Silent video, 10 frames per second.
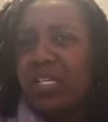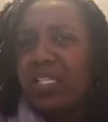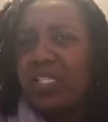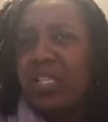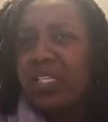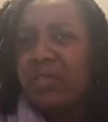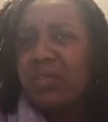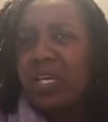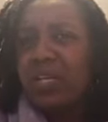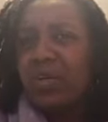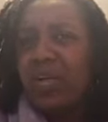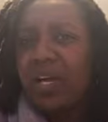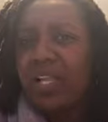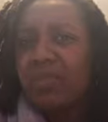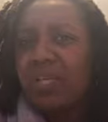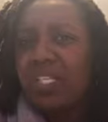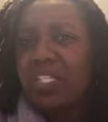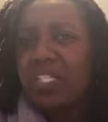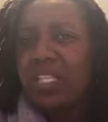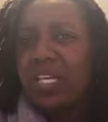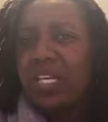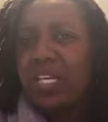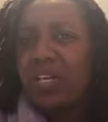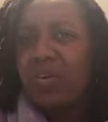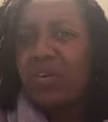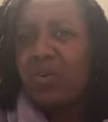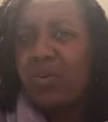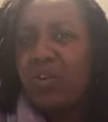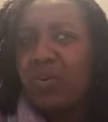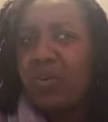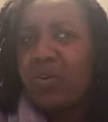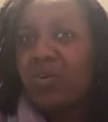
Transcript: Is it like some kind of little alopecia thing going on,